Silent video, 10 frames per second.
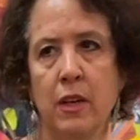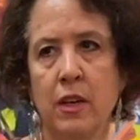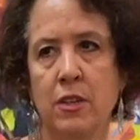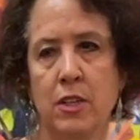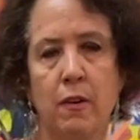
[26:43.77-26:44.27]

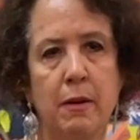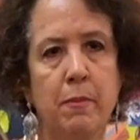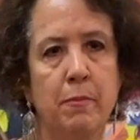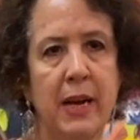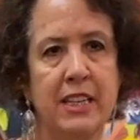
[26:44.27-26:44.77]
So I'm
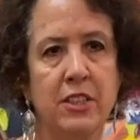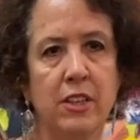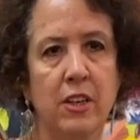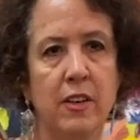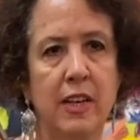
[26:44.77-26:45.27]
painting
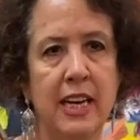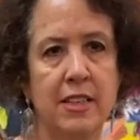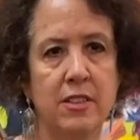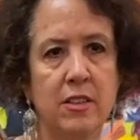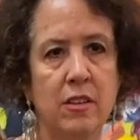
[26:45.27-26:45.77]
her
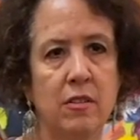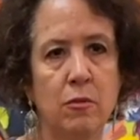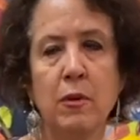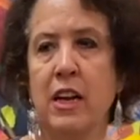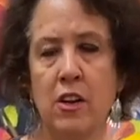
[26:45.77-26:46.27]
as
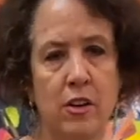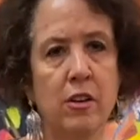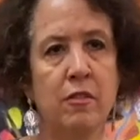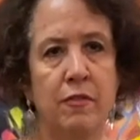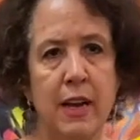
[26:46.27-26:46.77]

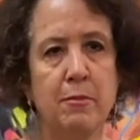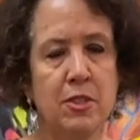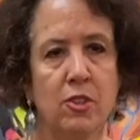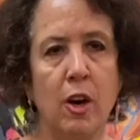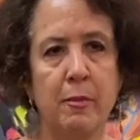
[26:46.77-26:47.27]
her famous
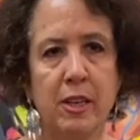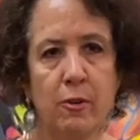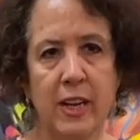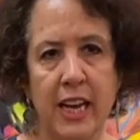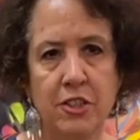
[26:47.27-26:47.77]
comic
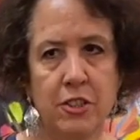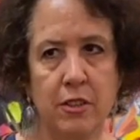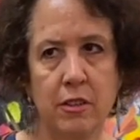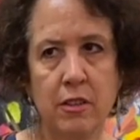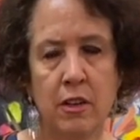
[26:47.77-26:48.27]

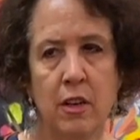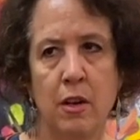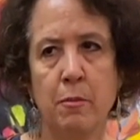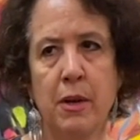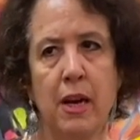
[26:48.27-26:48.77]
creation,
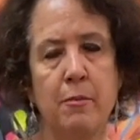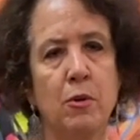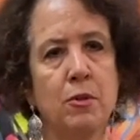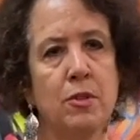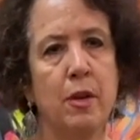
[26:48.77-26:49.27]
but I'm
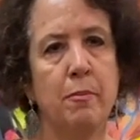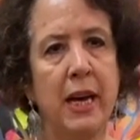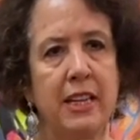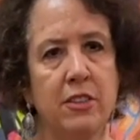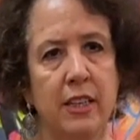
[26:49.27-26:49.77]
also
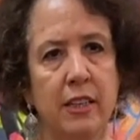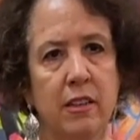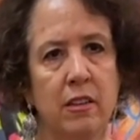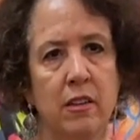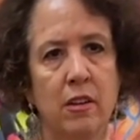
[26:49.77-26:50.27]
painting
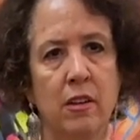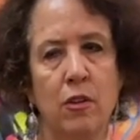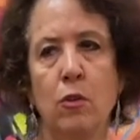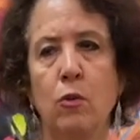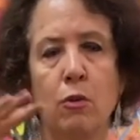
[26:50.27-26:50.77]

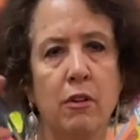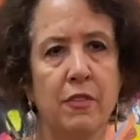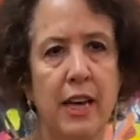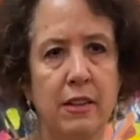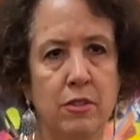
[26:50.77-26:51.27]
all of
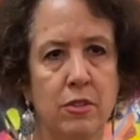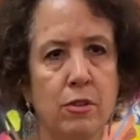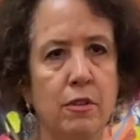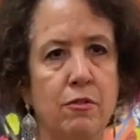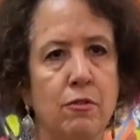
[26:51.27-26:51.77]
that
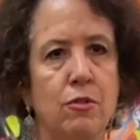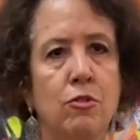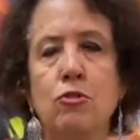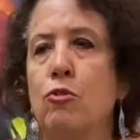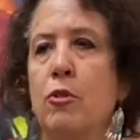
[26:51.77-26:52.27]
sort of
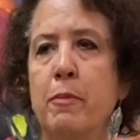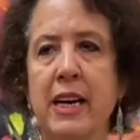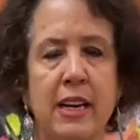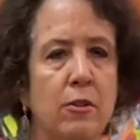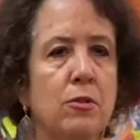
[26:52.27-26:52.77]
trauma
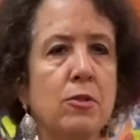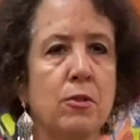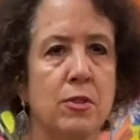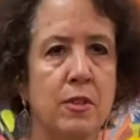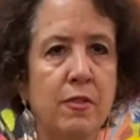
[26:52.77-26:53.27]
and all
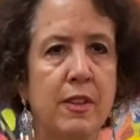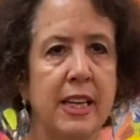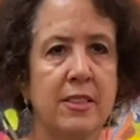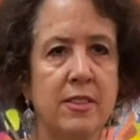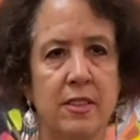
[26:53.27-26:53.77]
sorts of
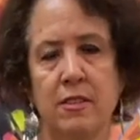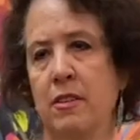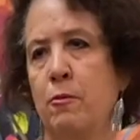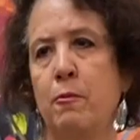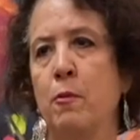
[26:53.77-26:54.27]
things that
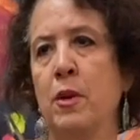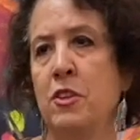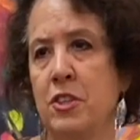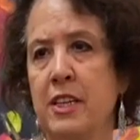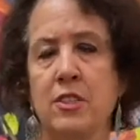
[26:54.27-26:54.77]

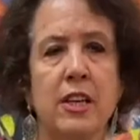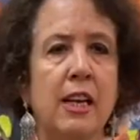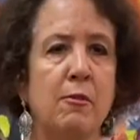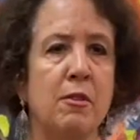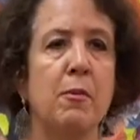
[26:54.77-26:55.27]
she's
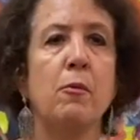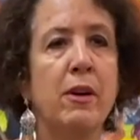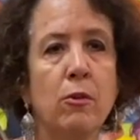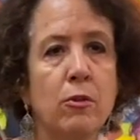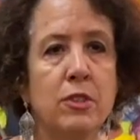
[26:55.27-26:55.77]
dealing with, but
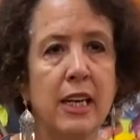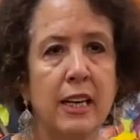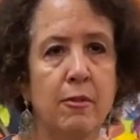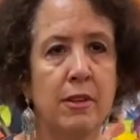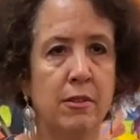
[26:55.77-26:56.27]
we're all
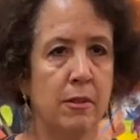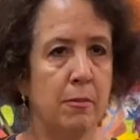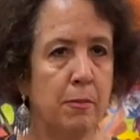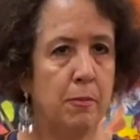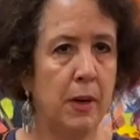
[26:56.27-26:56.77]
dealing with
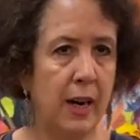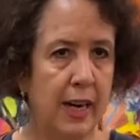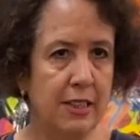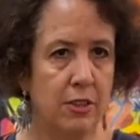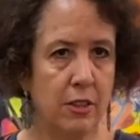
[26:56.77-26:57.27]

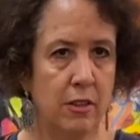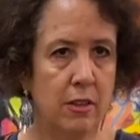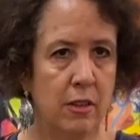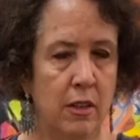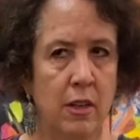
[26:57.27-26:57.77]
behind her.
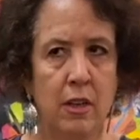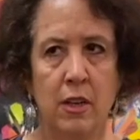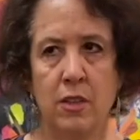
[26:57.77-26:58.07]
Yes.